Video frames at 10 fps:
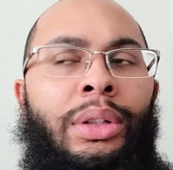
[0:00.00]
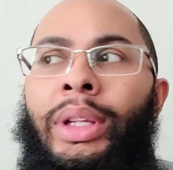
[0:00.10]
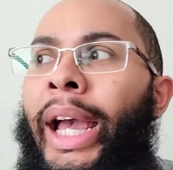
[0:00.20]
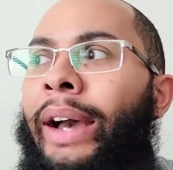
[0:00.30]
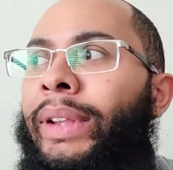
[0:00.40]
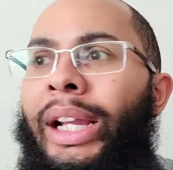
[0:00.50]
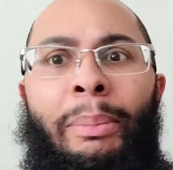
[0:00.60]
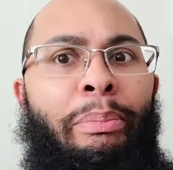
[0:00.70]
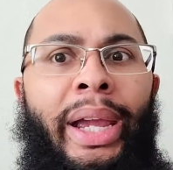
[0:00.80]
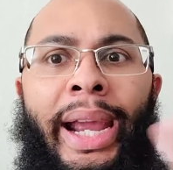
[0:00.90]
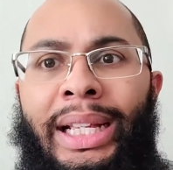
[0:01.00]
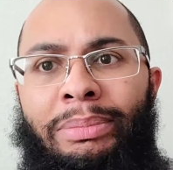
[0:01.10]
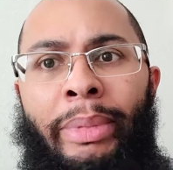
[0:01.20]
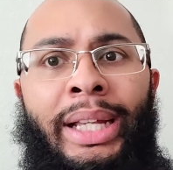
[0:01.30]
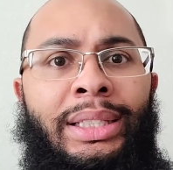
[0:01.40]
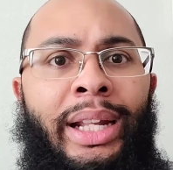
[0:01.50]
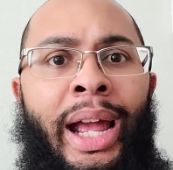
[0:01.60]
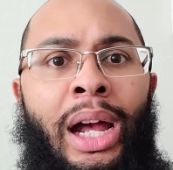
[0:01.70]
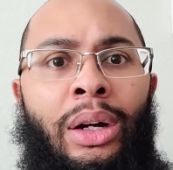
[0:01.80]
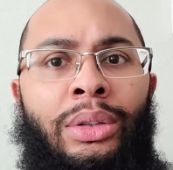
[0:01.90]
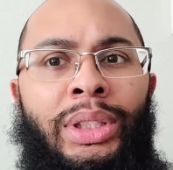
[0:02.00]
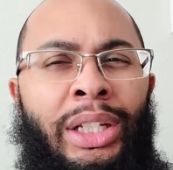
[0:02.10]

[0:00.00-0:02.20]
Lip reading: have like a big ass mess in the house,